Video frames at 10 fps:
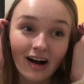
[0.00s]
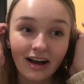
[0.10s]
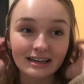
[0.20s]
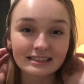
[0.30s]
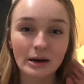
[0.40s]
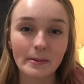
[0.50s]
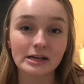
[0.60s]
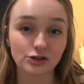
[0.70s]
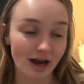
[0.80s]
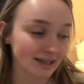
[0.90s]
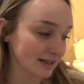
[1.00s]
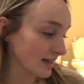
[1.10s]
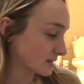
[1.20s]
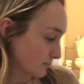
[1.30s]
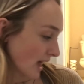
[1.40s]
Okay, so my dress
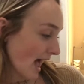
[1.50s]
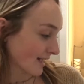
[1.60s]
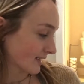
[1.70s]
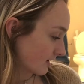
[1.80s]
is black.